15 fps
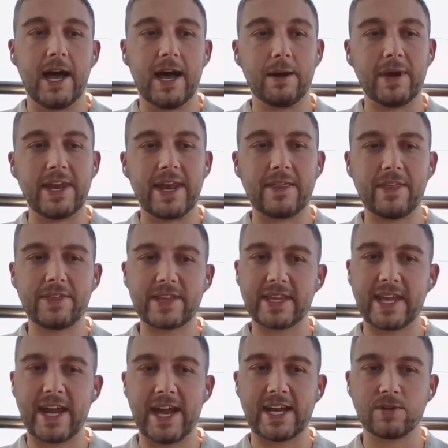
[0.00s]
Um, another thing
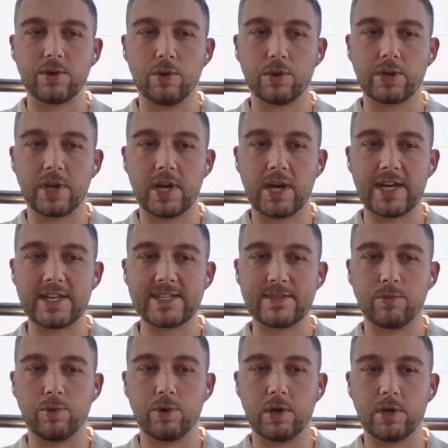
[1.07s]
that I had to organise
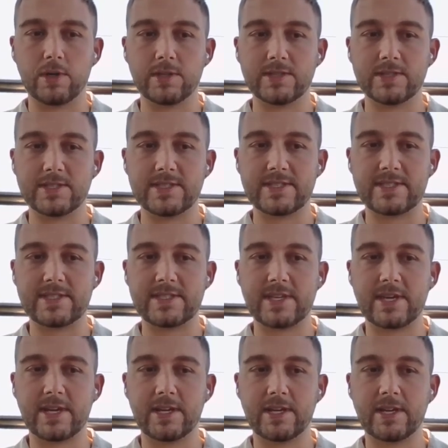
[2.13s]
was
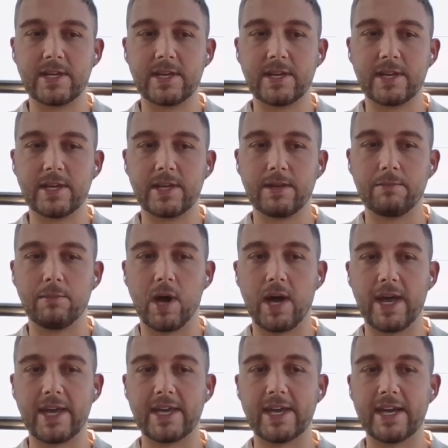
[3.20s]

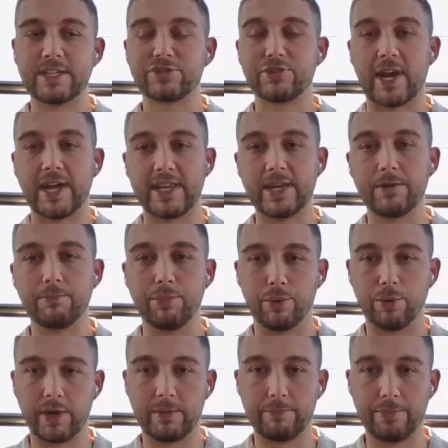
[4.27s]
my Australian
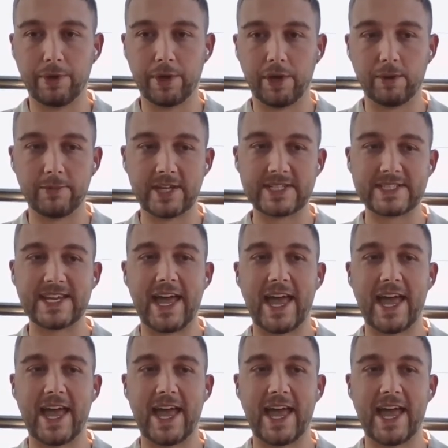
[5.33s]
border permit